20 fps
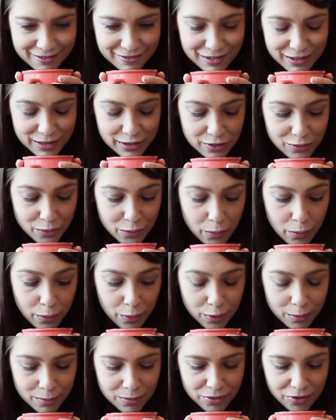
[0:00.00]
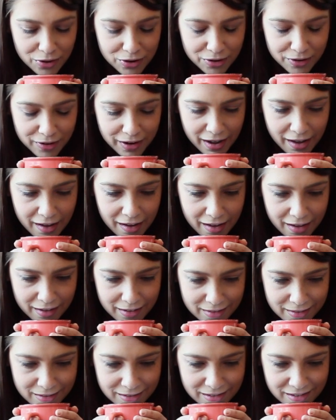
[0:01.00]
feeling the warmth on your
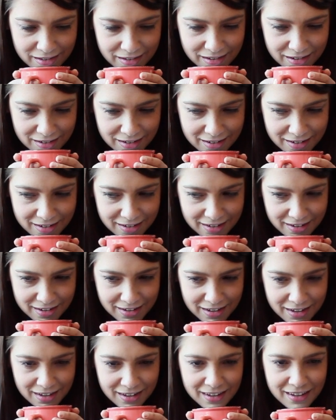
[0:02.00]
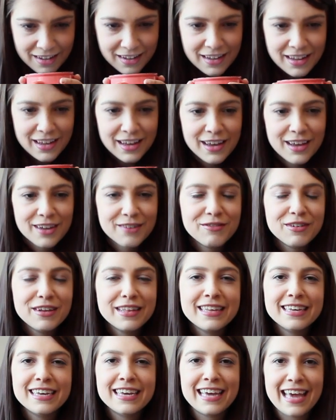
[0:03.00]
hands, and
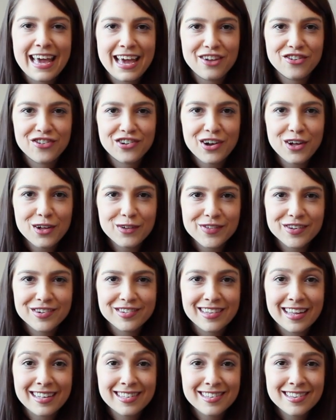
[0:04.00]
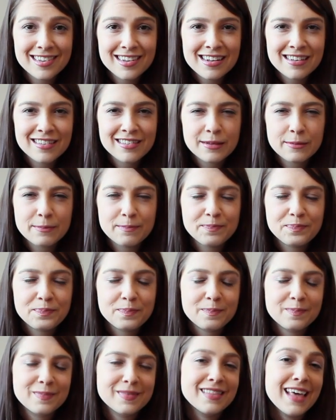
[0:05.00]
really engaging all of your senses.
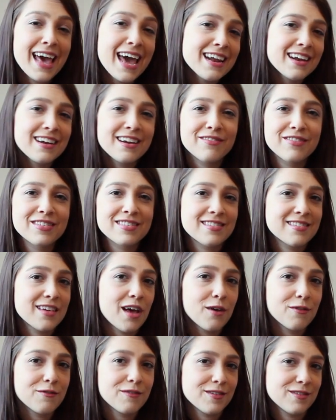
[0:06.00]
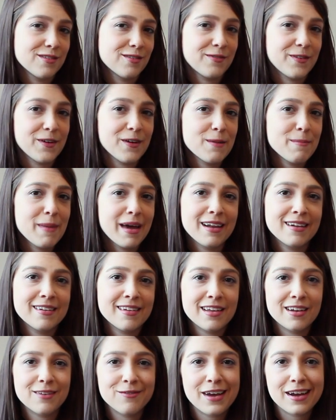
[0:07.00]
That in and of itself is a very
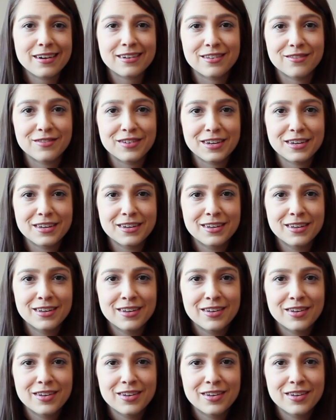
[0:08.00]
meditative activity.